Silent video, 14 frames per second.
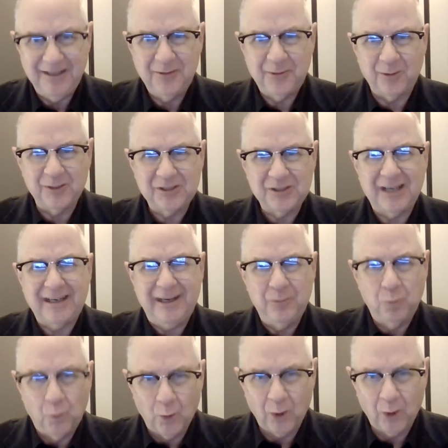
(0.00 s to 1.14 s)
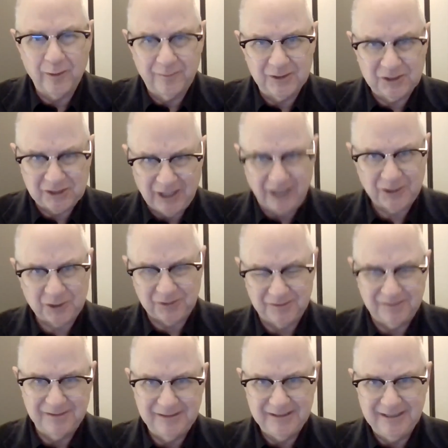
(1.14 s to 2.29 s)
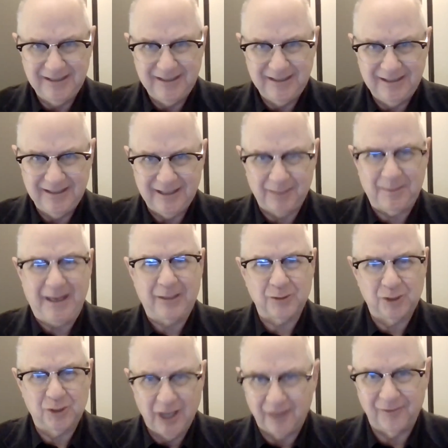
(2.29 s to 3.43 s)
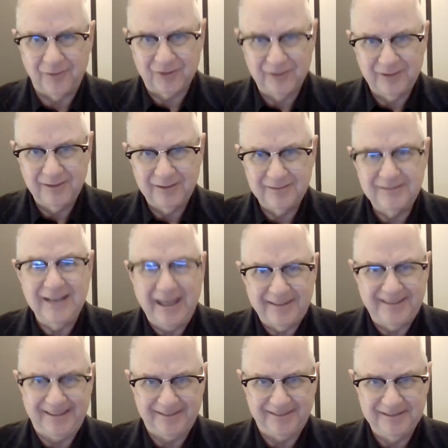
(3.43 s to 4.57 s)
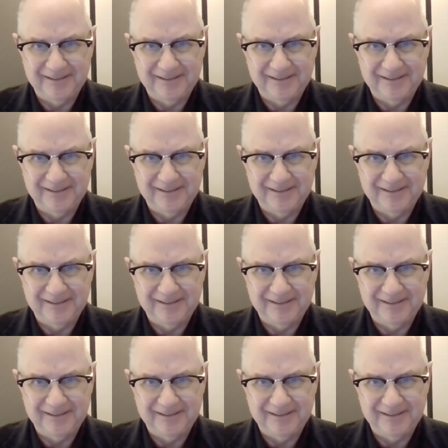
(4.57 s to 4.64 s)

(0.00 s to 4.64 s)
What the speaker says: There is not a word of discussion about guns. Nothing.